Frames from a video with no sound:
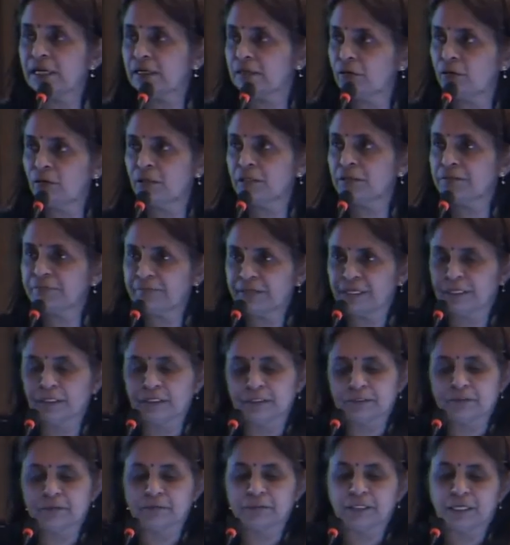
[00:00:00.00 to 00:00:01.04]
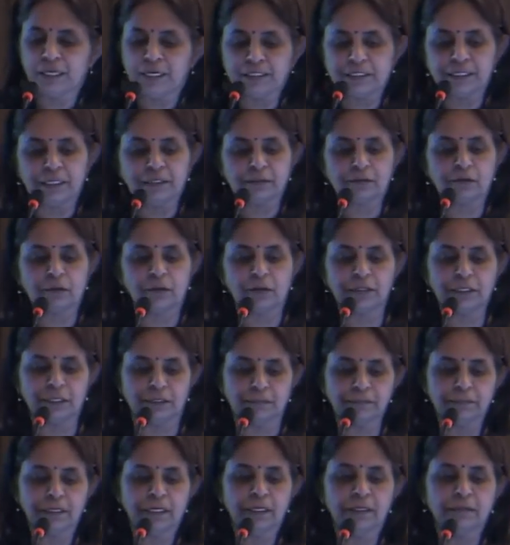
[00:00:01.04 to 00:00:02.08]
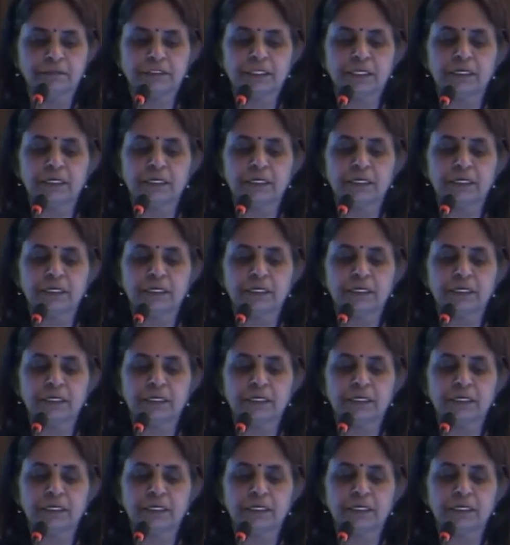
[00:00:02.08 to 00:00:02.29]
all the figures on the right hand corner, which